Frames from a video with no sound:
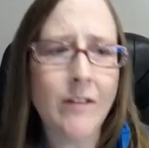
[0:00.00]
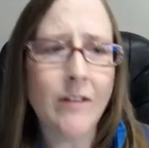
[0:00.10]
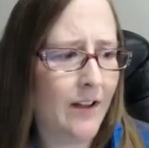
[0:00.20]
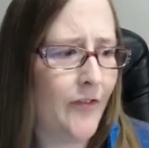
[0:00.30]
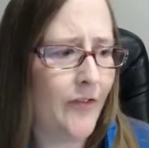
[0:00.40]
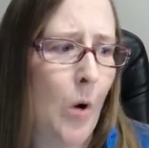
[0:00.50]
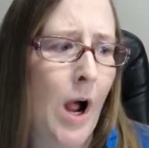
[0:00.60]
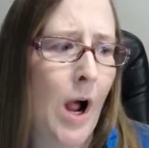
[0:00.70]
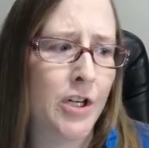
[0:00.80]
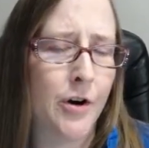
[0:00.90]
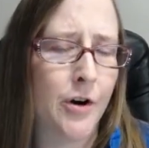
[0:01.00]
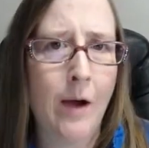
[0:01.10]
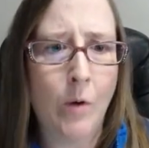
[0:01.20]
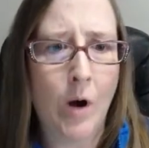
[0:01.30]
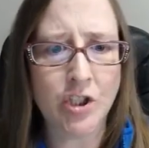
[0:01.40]
if you're watching or
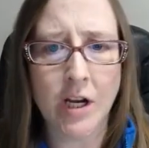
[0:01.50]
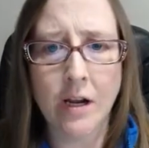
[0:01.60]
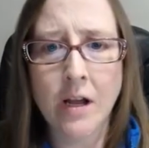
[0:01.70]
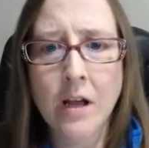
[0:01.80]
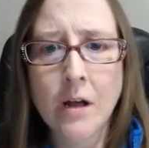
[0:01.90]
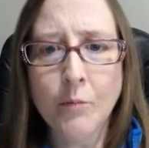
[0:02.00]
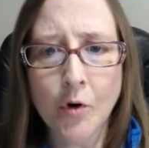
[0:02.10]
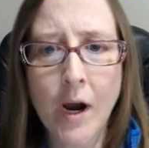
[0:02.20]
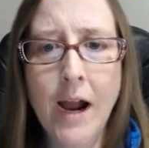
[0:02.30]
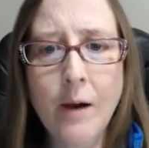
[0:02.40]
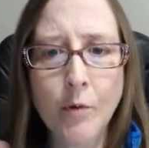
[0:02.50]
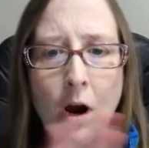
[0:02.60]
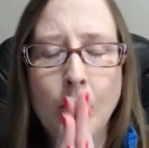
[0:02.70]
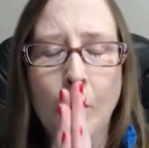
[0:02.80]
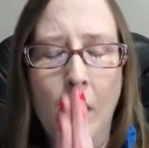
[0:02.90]
not watching, prayer
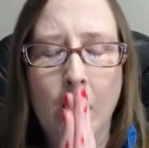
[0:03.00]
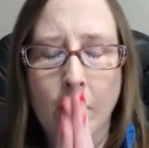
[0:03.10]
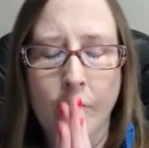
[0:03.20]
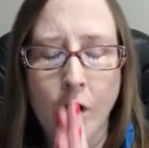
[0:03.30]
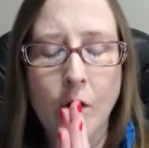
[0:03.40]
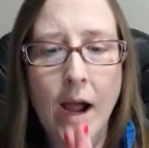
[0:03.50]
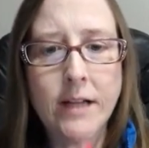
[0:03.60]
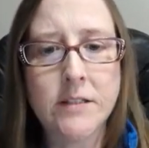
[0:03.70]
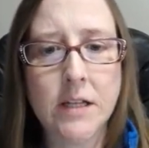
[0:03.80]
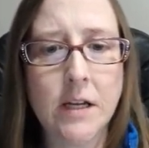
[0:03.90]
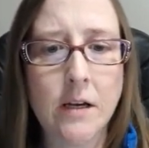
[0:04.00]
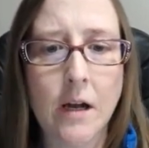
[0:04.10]
for you guys in